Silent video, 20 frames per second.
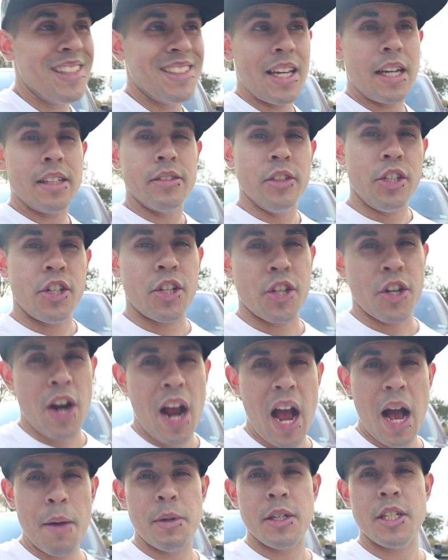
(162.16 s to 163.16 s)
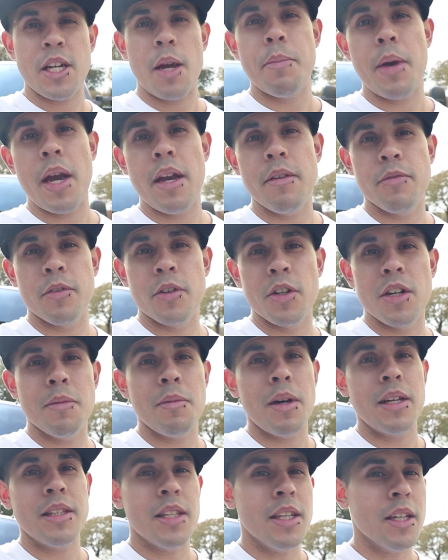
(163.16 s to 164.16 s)
exactly sure how much I paid for
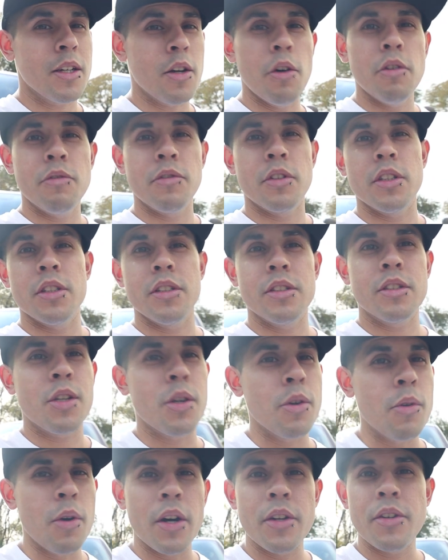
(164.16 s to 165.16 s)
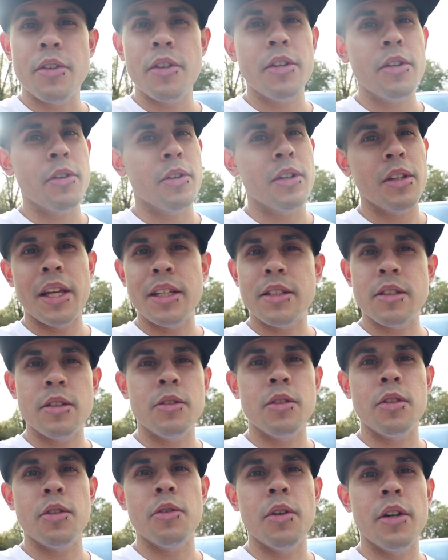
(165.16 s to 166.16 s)
them. I think over 200 or less
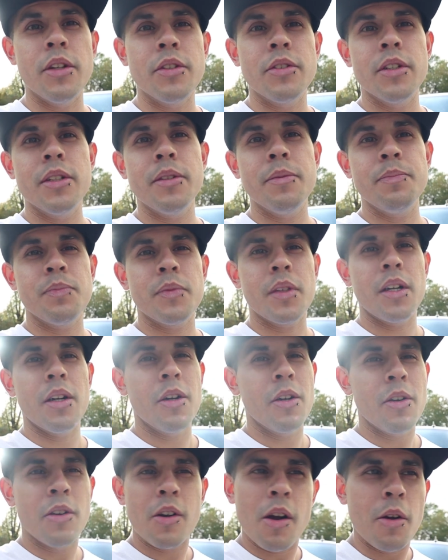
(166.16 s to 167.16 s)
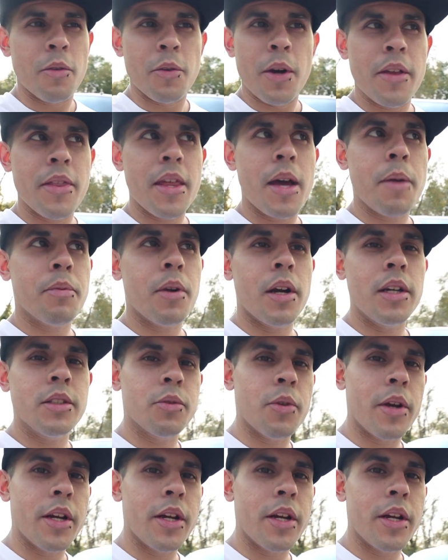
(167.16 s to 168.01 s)
than 200 or around that price